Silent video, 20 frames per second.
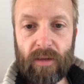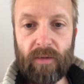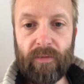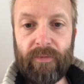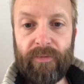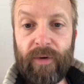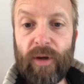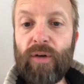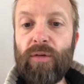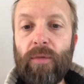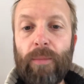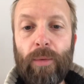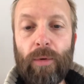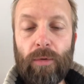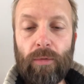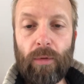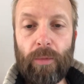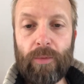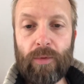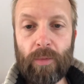that vulnerable
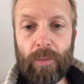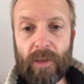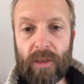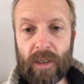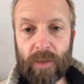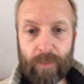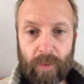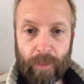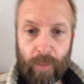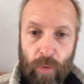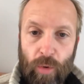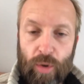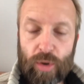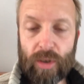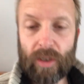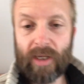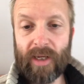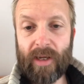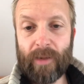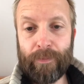groups will be
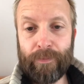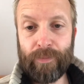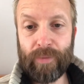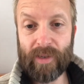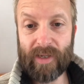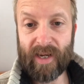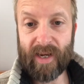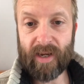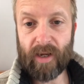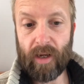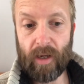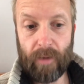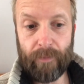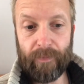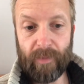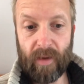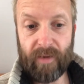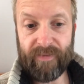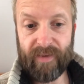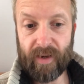disproportionately
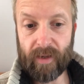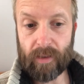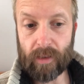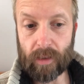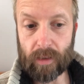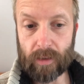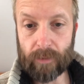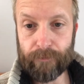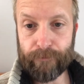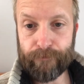affected.